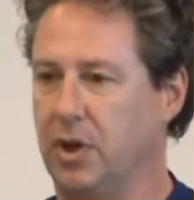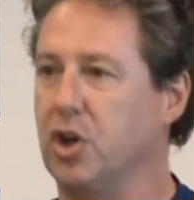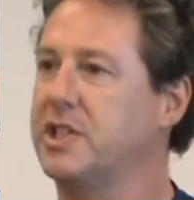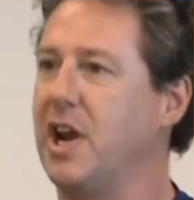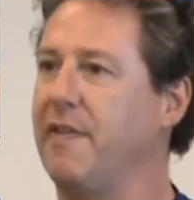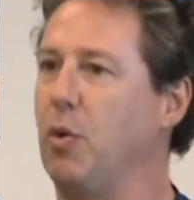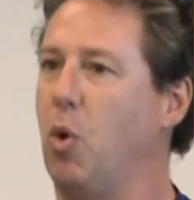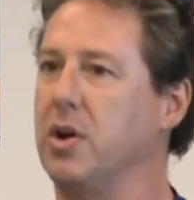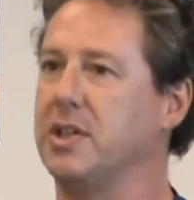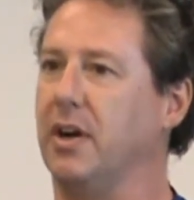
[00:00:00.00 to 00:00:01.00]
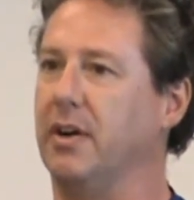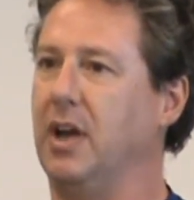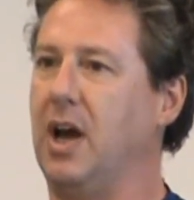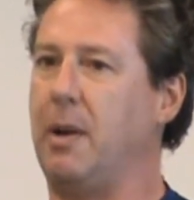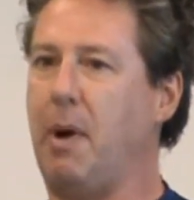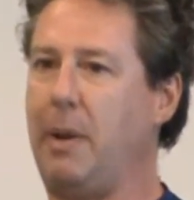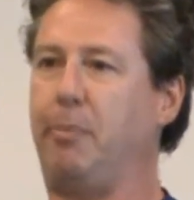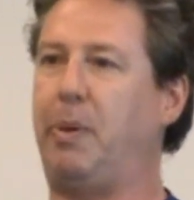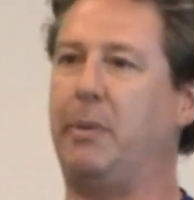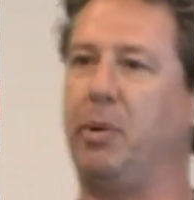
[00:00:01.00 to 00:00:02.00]
conserving water, and
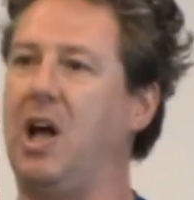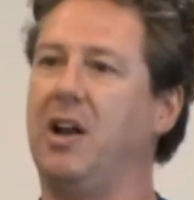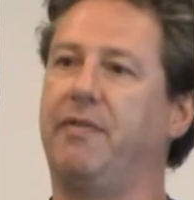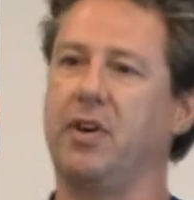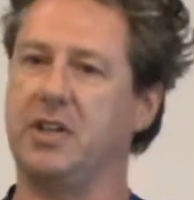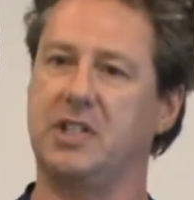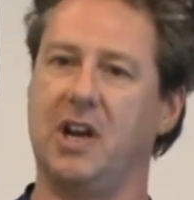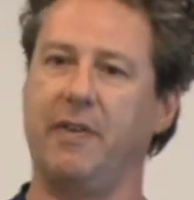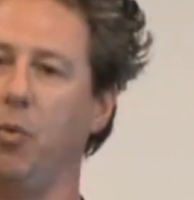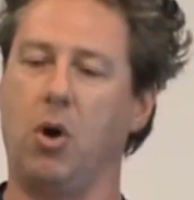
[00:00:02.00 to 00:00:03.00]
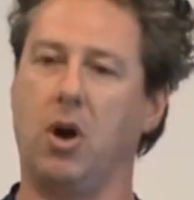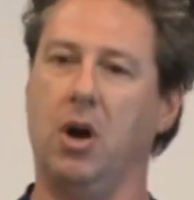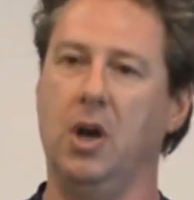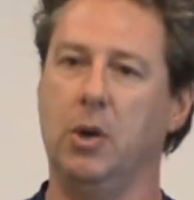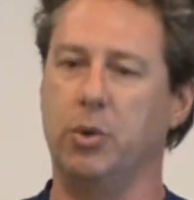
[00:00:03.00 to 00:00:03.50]
my big plan for conserving water